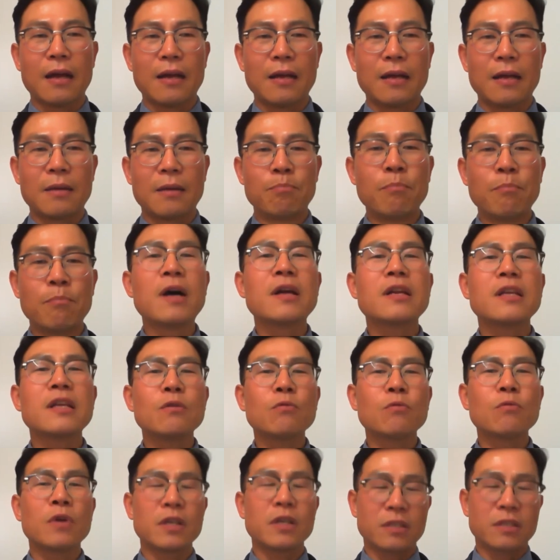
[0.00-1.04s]
money
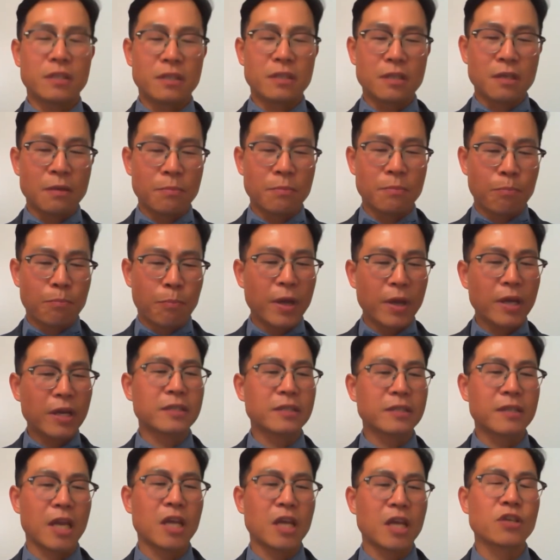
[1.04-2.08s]
was the biggest
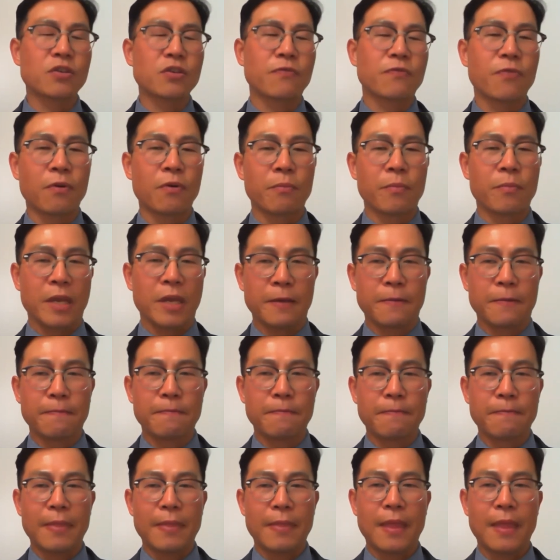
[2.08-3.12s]
issue for me.
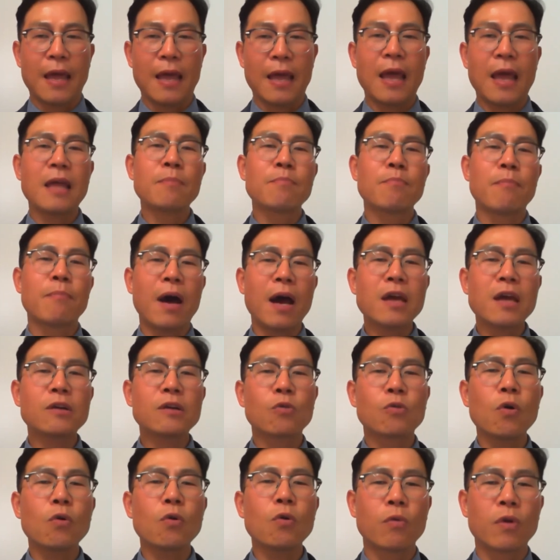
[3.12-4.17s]
And my
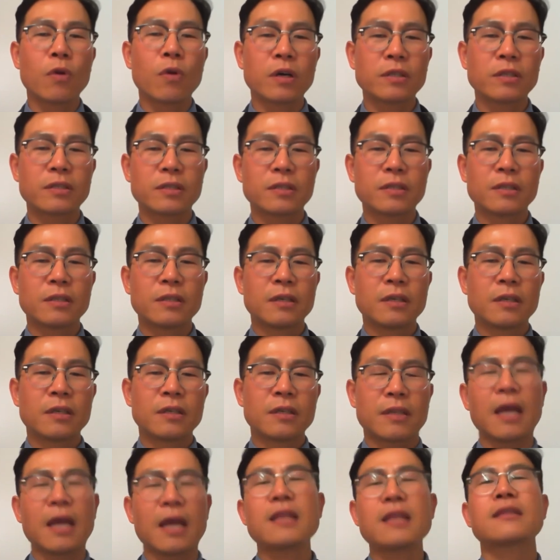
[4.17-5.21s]
goal was
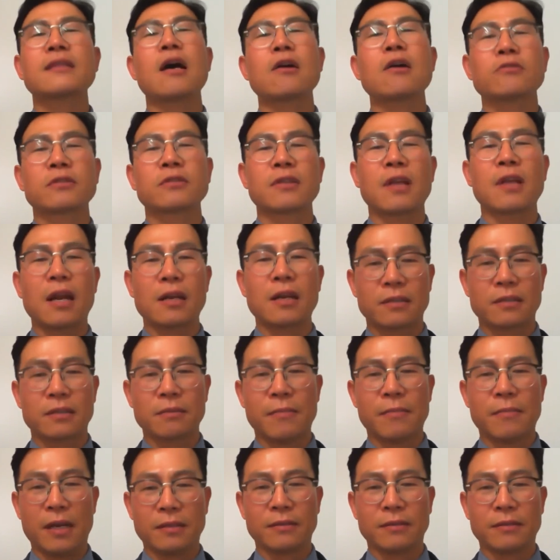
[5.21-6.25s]
$10,000 a
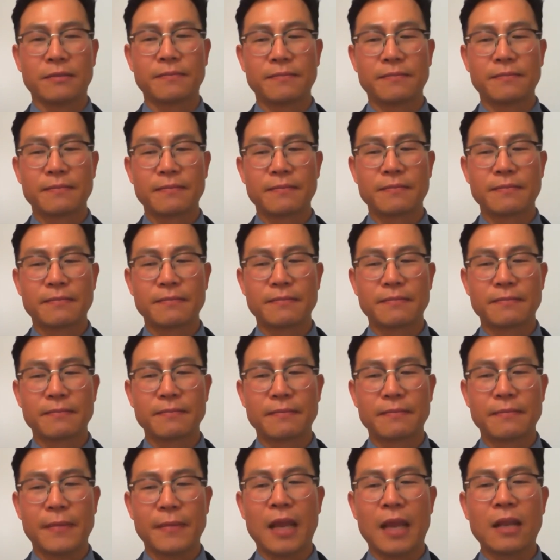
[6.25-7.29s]
month.
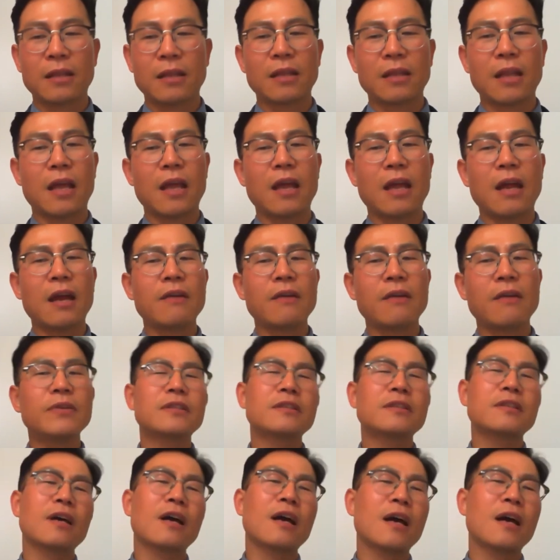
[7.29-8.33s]
And every
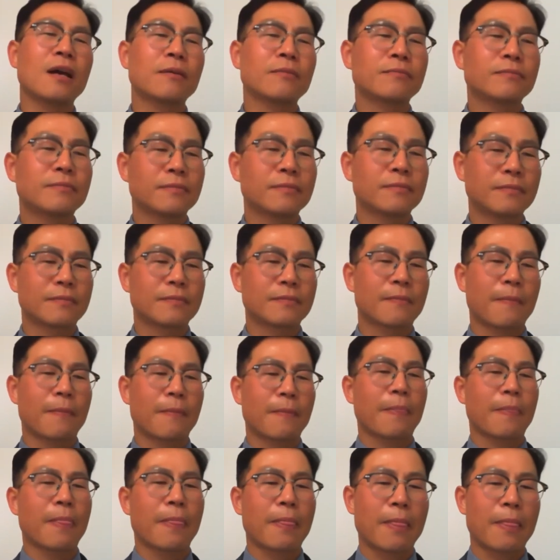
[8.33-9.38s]
time,
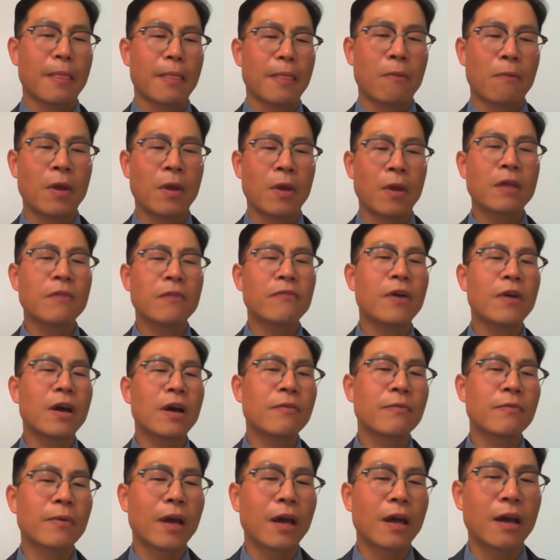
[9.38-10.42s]
whenever
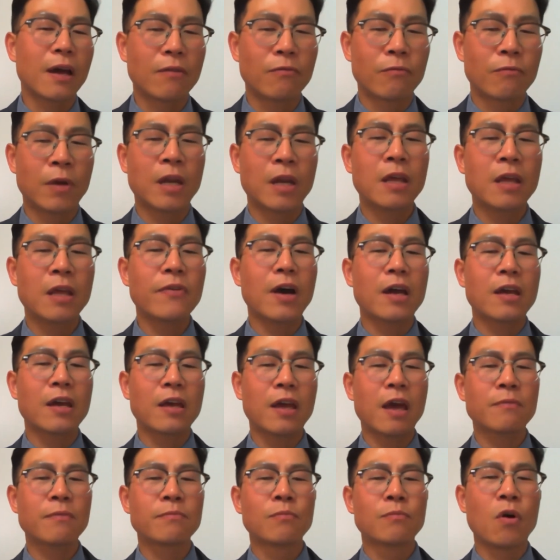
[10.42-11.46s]
I, whenever I
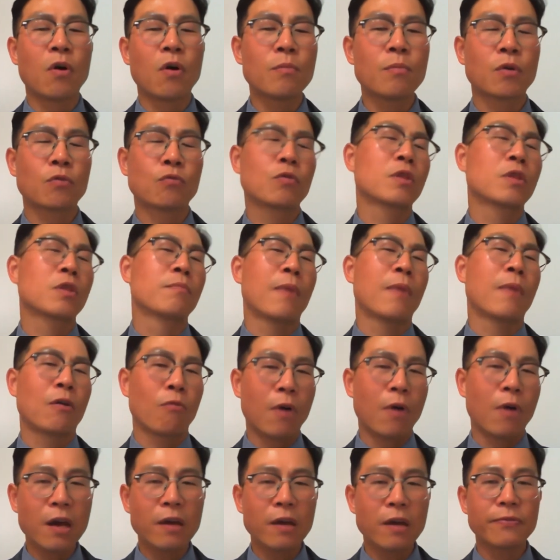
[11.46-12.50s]
have moment with my
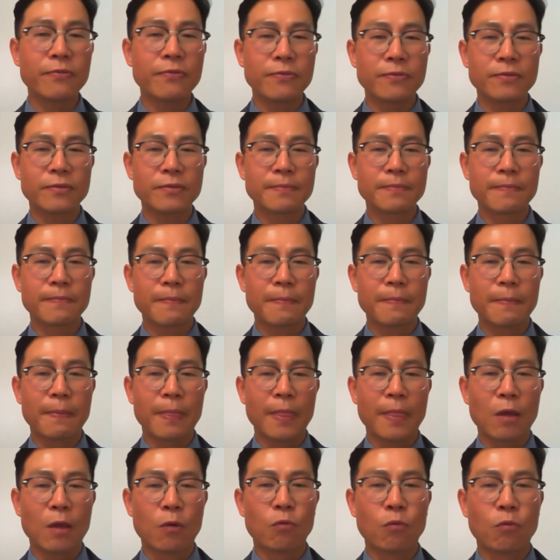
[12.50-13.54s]
wife,
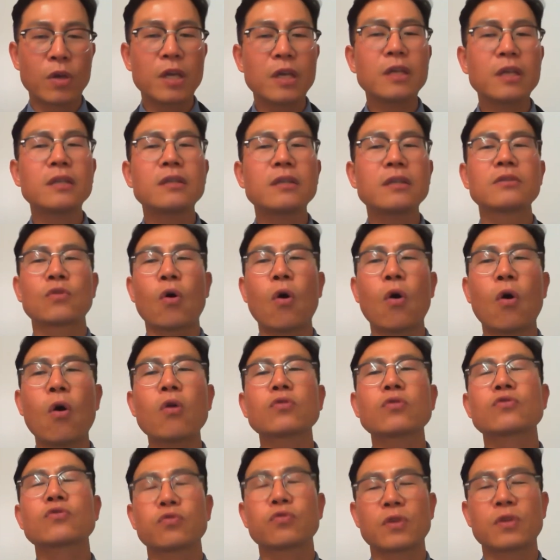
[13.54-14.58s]
we
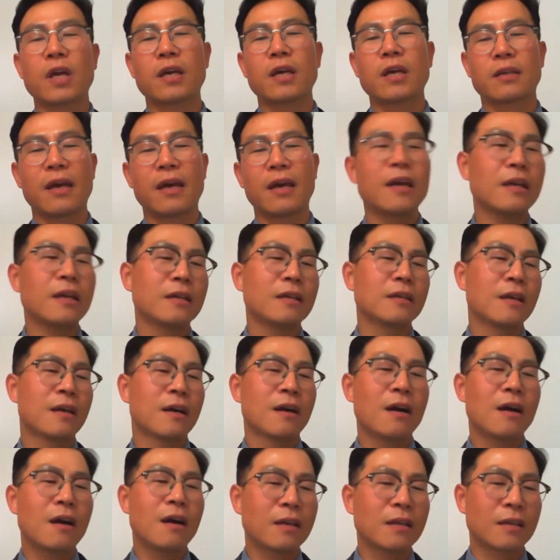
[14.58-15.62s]
talk together. Hey,
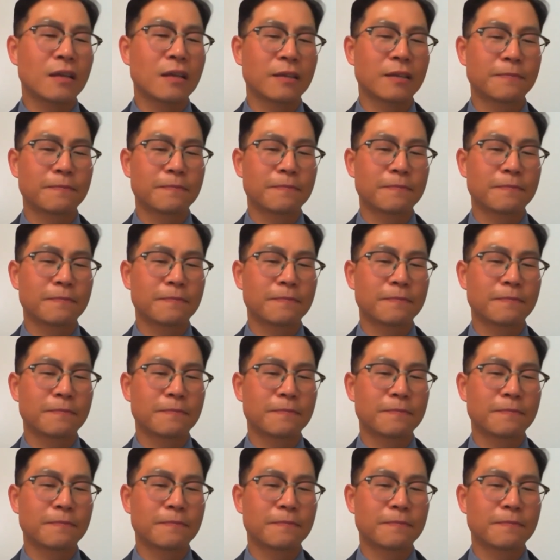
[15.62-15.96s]
honey,